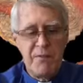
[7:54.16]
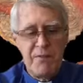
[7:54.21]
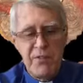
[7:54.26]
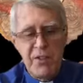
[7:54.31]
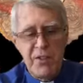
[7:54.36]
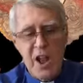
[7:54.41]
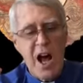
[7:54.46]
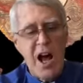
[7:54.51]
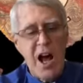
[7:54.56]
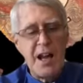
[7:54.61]

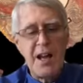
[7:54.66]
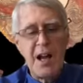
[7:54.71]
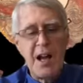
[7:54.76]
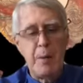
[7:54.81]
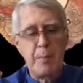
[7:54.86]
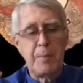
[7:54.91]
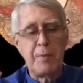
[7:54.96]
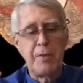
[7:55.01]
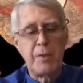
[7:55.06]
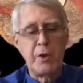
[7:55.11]
fly
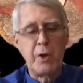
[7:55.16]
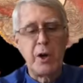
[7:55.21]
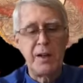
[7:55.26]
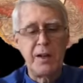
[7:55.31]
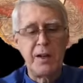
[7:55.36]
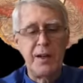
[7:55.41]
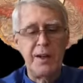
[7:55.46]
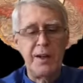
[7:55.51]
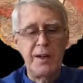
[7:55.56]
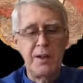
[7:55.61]
up,
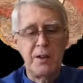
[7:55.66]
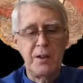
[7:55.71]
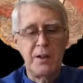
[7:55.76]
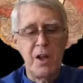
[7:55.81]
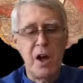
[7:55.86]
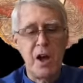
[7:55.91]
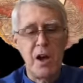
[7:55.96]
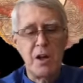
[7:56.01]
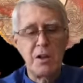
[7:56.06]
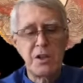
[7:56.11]
threatening to
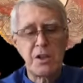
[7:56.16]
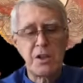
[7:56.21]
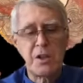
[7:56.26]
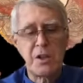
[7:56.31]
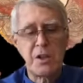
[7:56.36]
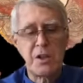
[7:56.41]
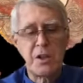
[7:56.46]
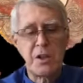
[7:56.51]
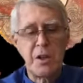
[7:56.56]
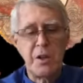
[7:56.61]

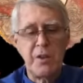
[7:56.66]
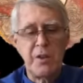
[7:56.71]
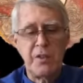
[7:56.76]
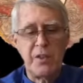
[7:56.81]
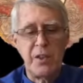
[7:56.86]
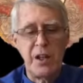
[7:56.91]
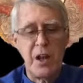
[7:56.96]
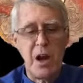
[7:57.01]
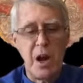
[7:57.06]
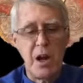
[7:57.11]
launch
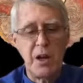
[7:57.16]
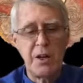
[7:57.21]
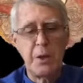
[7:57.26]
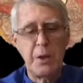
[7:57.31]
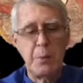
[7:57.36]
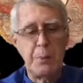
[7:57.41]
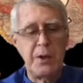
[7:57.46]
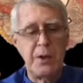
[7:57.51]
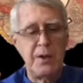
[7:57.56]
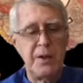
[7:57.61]
the
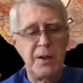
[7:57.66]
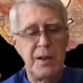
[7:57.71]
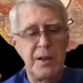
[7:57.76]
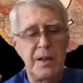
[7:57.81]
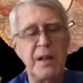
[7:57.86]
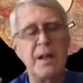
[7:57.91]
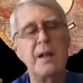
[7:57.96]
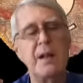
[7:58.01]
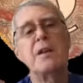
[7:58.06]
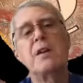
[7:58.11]
occupant
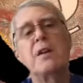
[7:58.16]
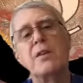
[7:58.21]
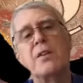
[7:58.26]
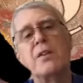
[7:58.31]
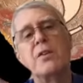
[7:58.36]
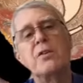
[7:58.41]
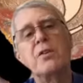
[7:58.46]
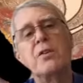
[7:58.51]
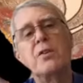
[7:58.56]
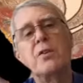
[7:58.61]
into
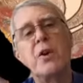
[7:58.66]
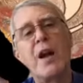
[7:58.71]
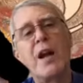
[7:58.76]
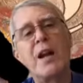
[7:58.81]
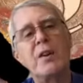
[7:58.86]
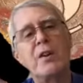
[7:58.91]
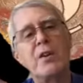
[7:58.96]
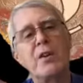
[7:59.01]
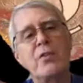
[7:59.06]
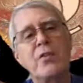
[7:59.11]
the
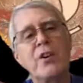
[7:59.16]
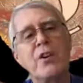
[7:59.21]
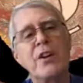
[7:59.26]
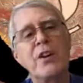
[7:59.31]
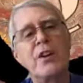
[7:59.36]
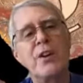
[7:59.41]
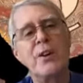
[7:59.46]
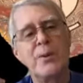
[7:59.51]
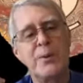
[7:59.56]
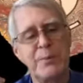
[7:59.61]

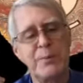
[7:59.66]
stratosphere.